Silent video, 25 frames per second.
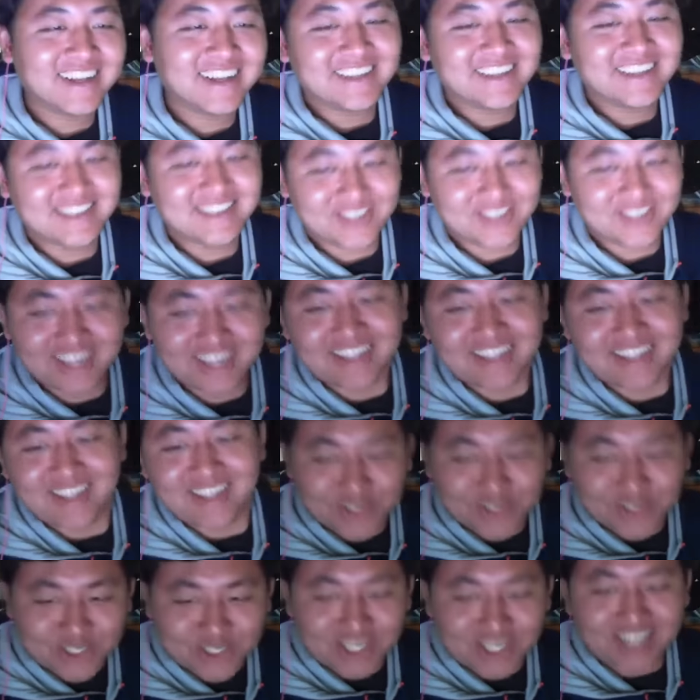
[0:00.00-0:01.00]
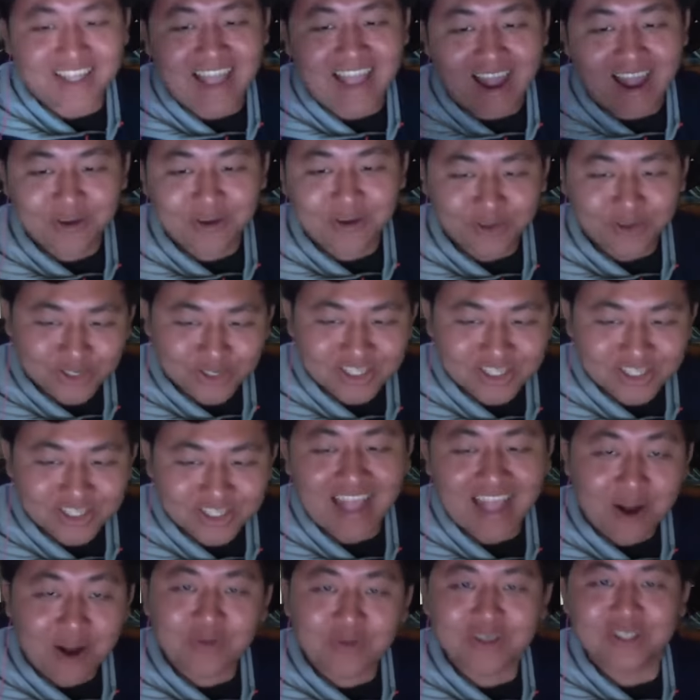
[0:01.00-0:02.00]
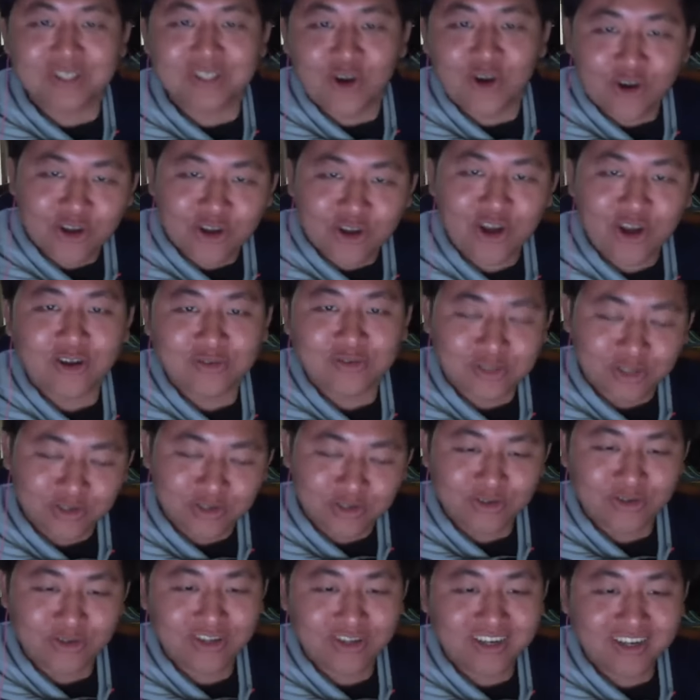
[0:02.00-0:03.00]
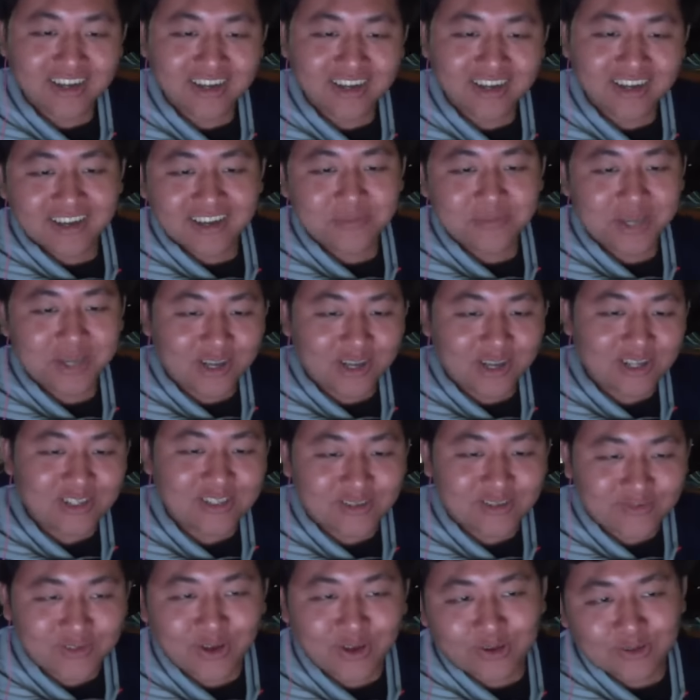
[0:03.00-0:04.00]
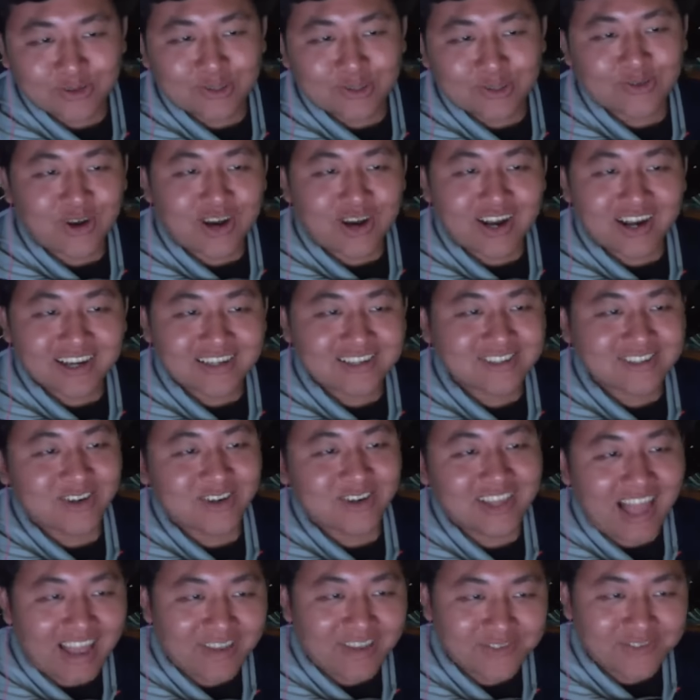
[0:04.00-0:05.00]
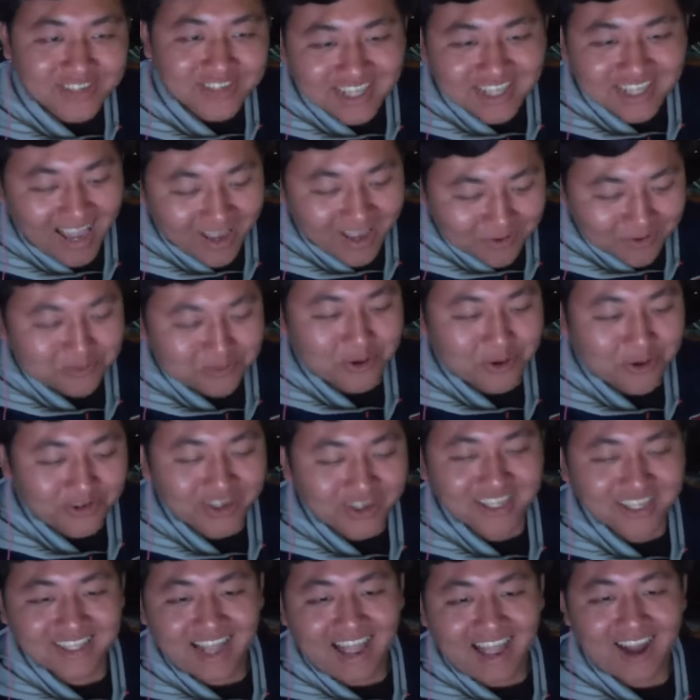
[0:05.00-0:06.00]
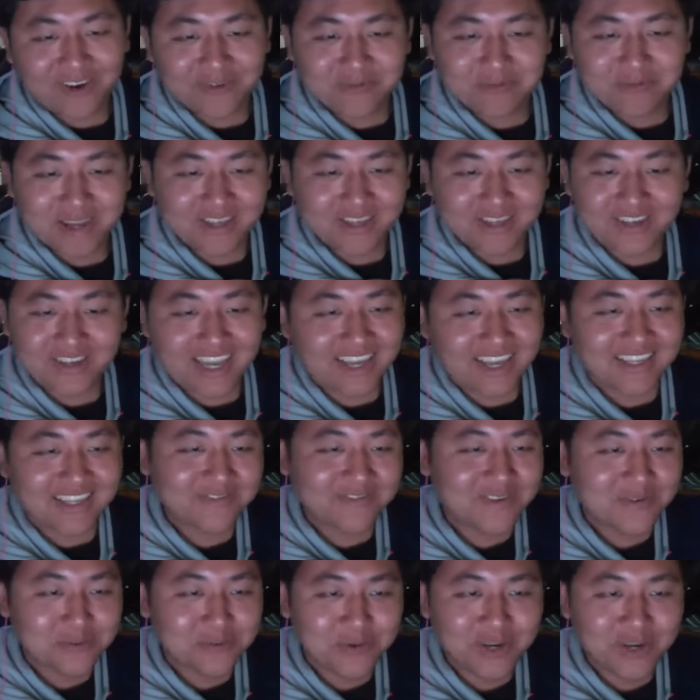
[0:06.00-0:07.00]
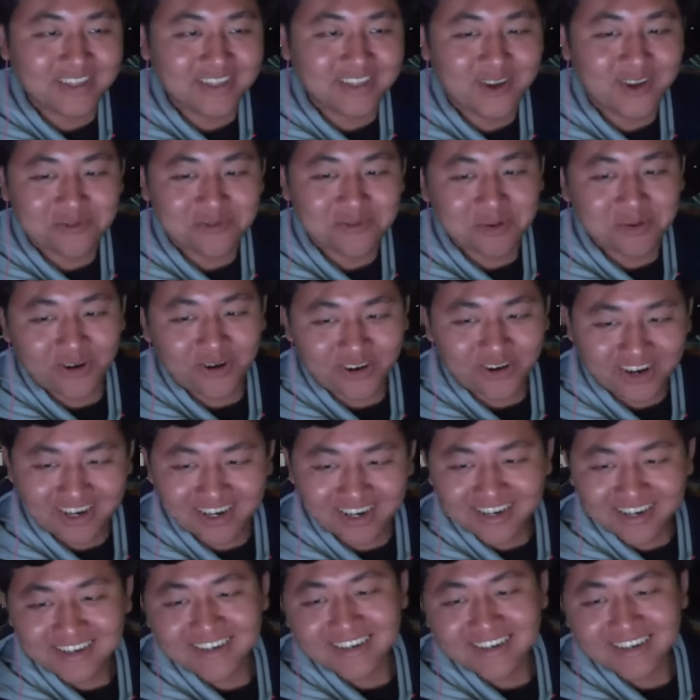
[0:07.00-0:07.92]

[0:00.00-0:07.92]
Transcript: You see, you see now, you see now what's going on, dude. Because of those drugs, your life is getting ruined now, man. You can't even read no more.